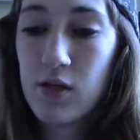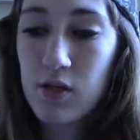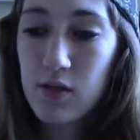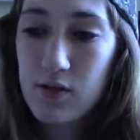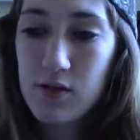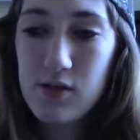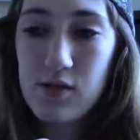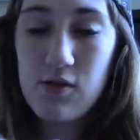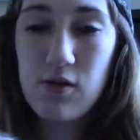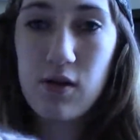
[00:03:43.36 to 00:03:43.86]

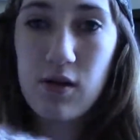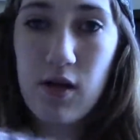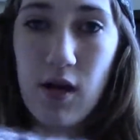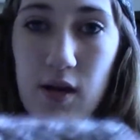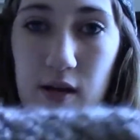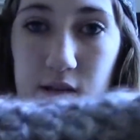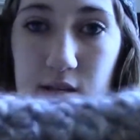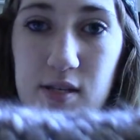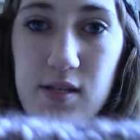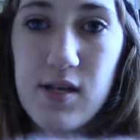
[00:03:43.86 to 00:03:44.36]
because you can
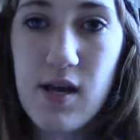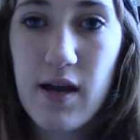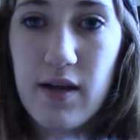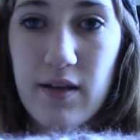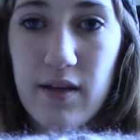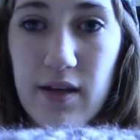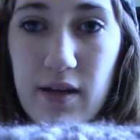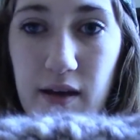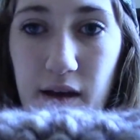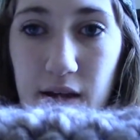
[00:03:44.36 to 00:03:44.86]
kind of see
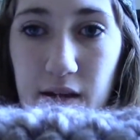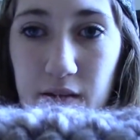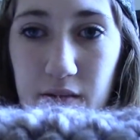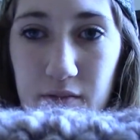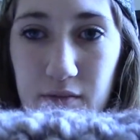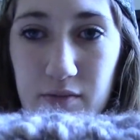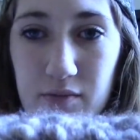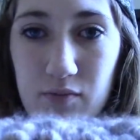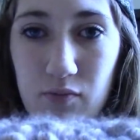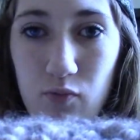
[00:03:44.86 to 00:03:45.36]
I
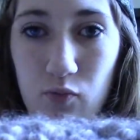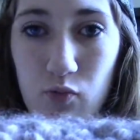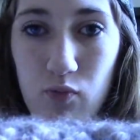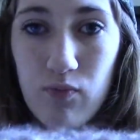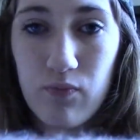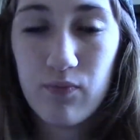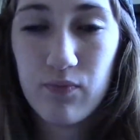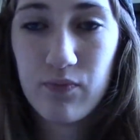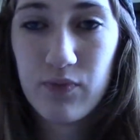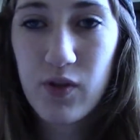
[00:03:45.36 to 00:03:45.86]

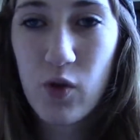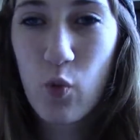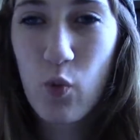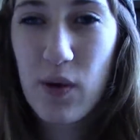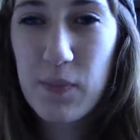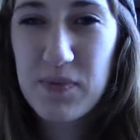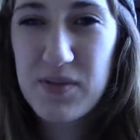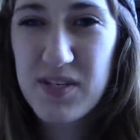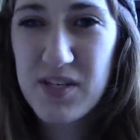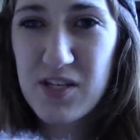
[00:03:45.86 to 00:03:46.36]

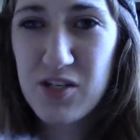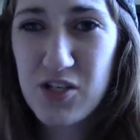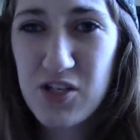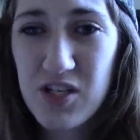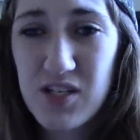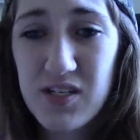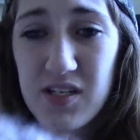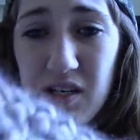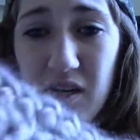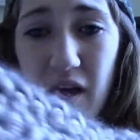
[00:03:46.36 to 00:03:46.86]
whip stitched
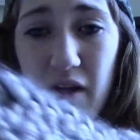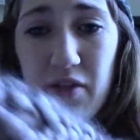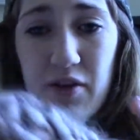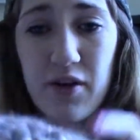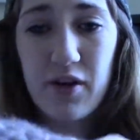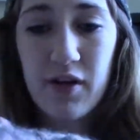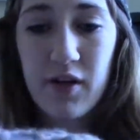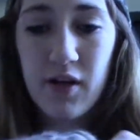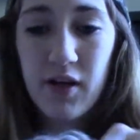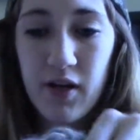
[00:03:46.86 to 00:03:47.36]
it
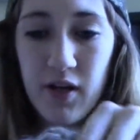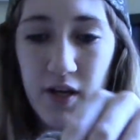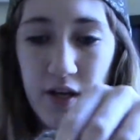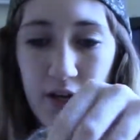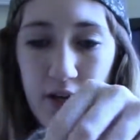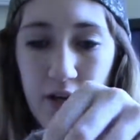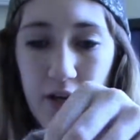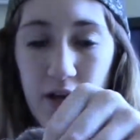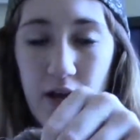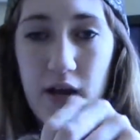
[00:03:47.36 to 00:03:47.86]
together,
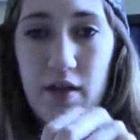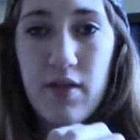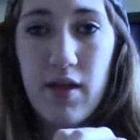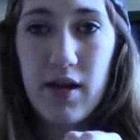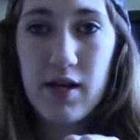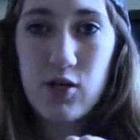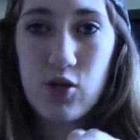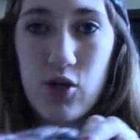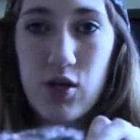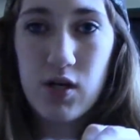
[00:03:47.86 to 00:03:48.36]
and then
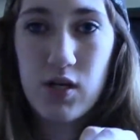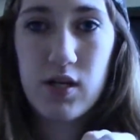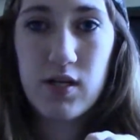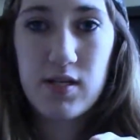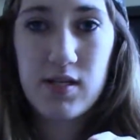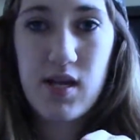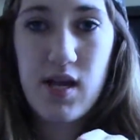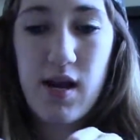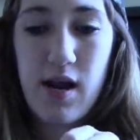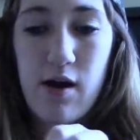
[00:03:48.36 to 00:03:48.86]
I turned it
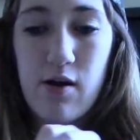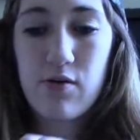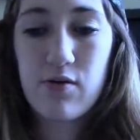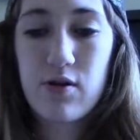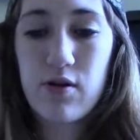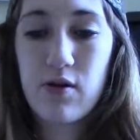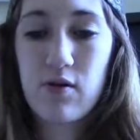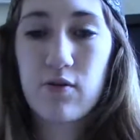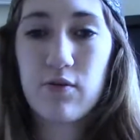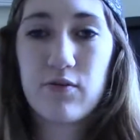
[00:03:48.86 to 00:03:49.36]
inside out,
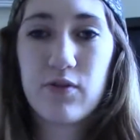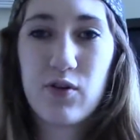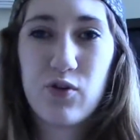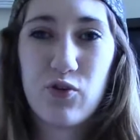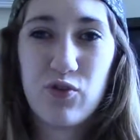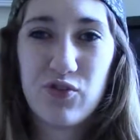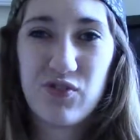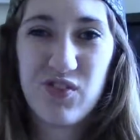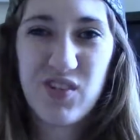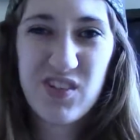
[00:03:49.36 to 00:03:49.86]
you know, the
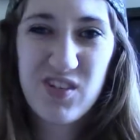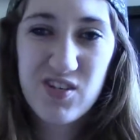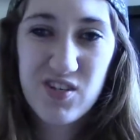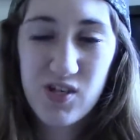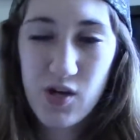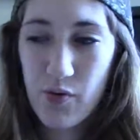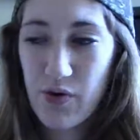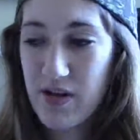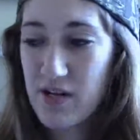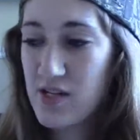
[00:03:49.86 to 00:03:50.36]
old
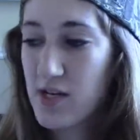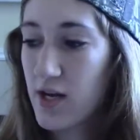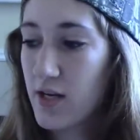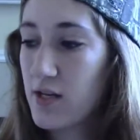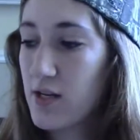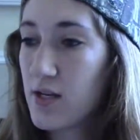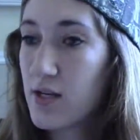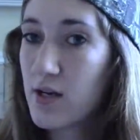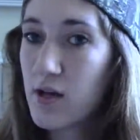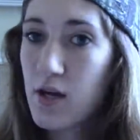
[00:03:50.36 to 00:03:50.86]
sewing
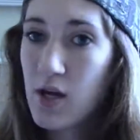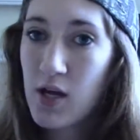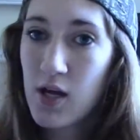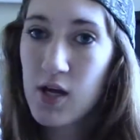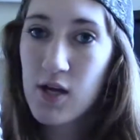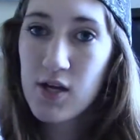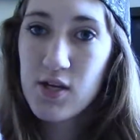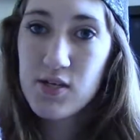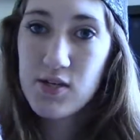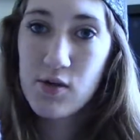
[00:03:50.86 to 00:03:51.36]
technique.
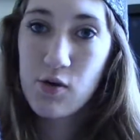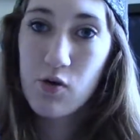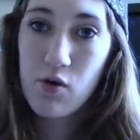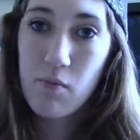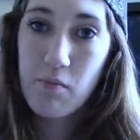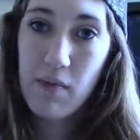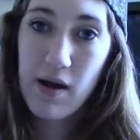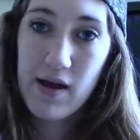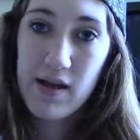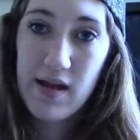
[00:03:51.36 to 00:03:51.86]

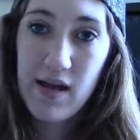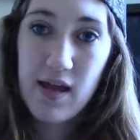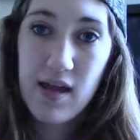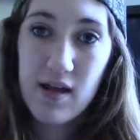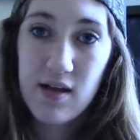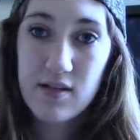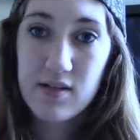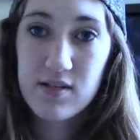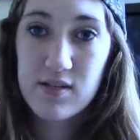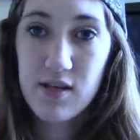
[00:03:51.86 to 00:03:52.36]
So my
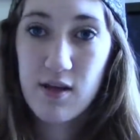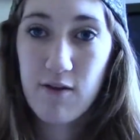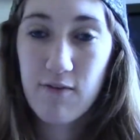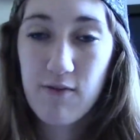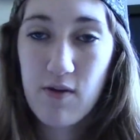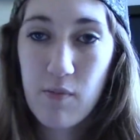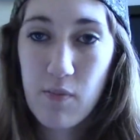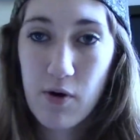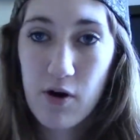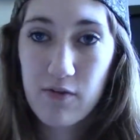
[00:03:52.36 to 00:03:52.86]
hands like
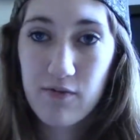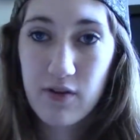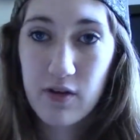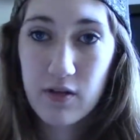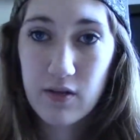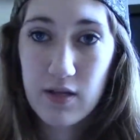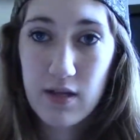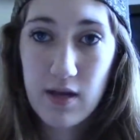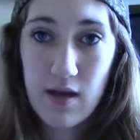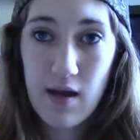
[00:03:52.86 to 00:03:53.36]
fit
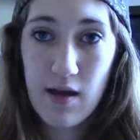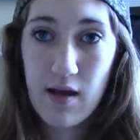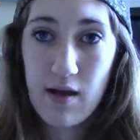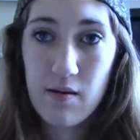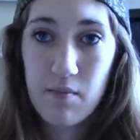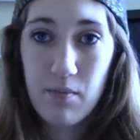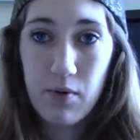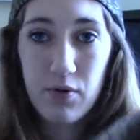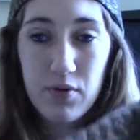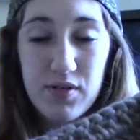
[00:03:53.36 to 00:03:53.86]
perfectly
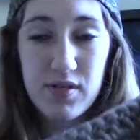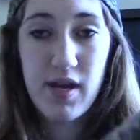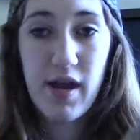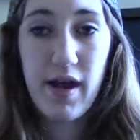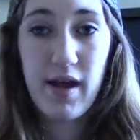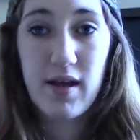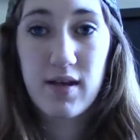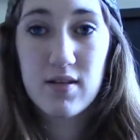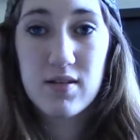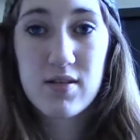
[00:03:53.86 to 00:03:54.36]
on both
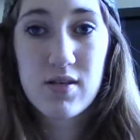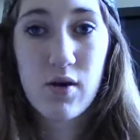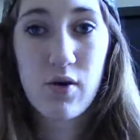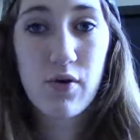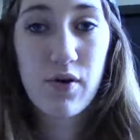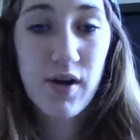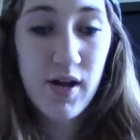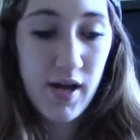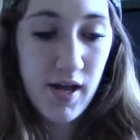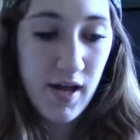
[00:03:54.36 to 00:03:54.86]
sides,
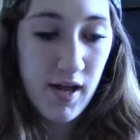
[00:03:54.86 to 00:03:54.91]
so